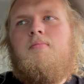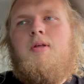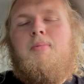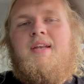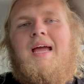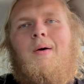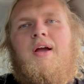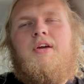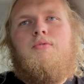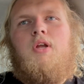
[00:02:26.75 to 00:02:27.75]
But now
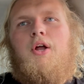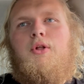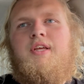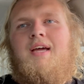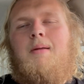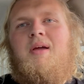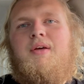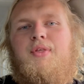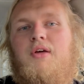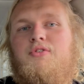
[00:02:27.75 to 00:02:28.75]
I can, not only did I make
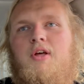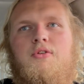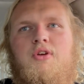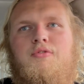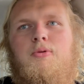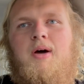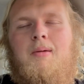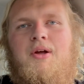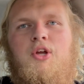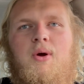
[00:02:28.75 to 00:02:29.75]
$1,000 off you
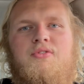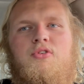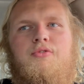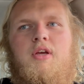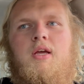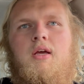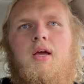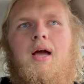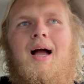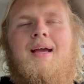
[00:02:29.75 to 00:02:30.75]
buying my new SUV,
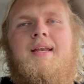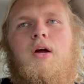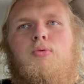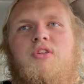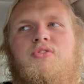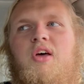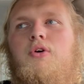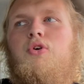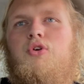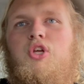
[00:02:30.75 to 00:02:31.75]
I can now resell
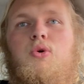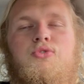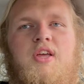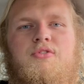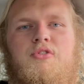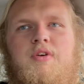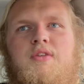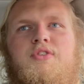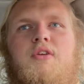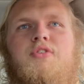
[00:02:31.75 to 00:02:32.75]
your used SUV
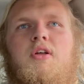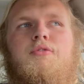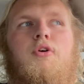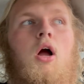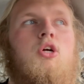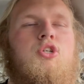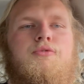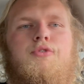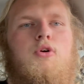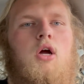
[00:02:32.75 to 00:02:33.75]
instead of selling it for auction
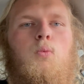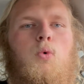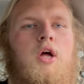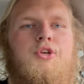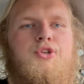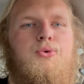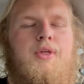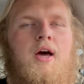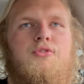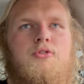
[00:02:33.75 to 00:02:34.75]
for
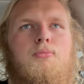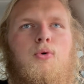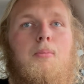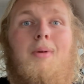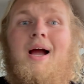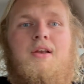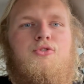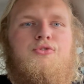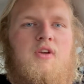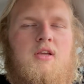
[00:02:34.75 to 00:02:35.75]
$2,000 more
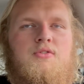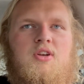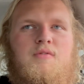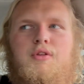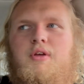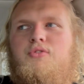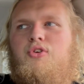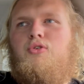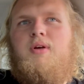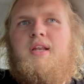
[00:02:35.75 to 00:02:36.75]
minus fees and everything. So
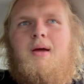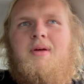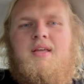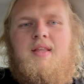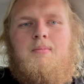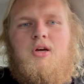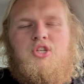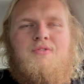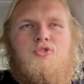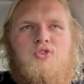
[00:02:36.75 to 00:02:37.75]
you're really not making that much
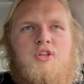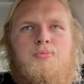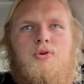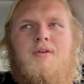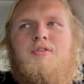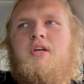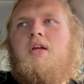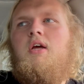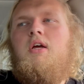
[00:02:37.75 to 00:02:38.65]
after transport and everything.